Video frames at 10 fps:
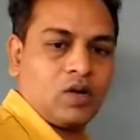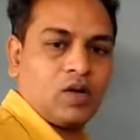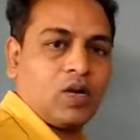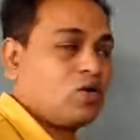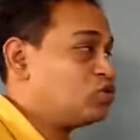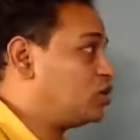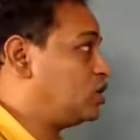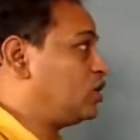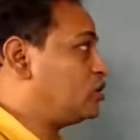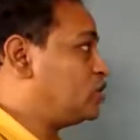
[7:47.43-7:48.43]
Now see,
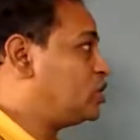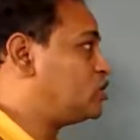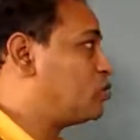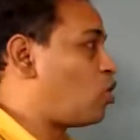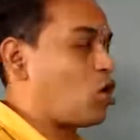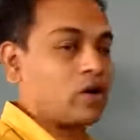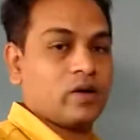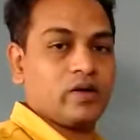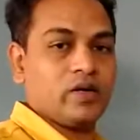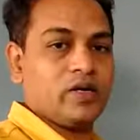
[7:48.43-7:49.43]
this
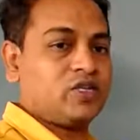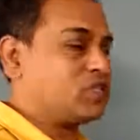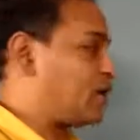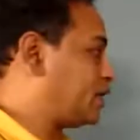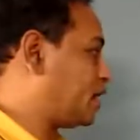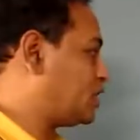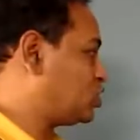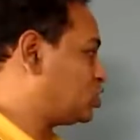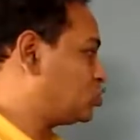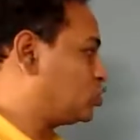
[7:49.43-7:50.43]
block is
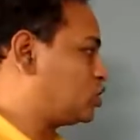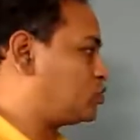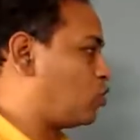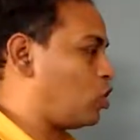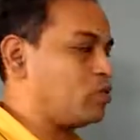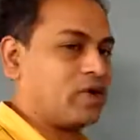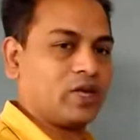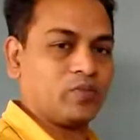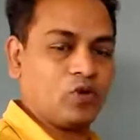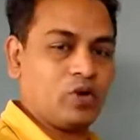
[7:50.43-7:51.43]
attached to this ball
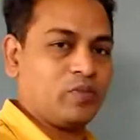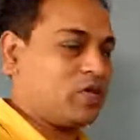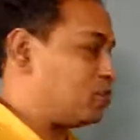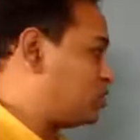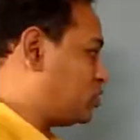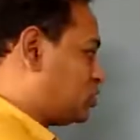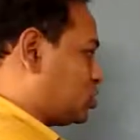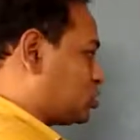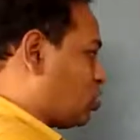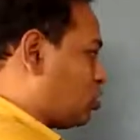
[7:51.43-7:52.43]
bearing. Ball bearing is this
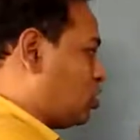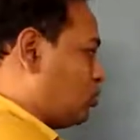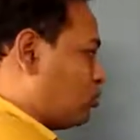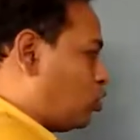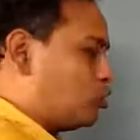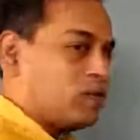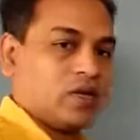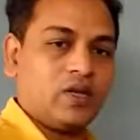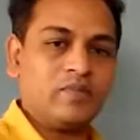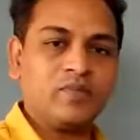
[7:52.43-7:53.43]
is called ball
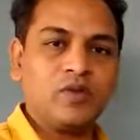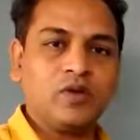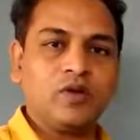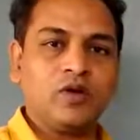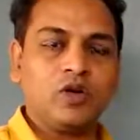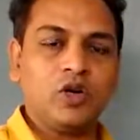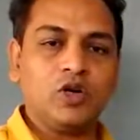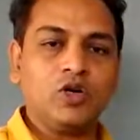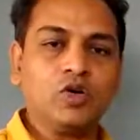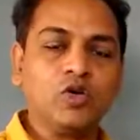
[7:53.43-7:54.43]
bearing.
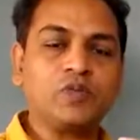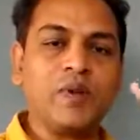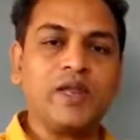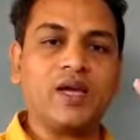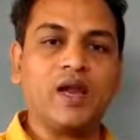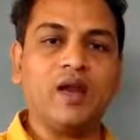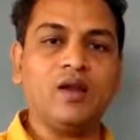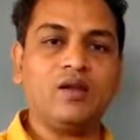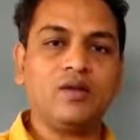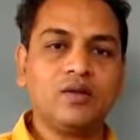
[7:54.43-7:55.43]
Two spherical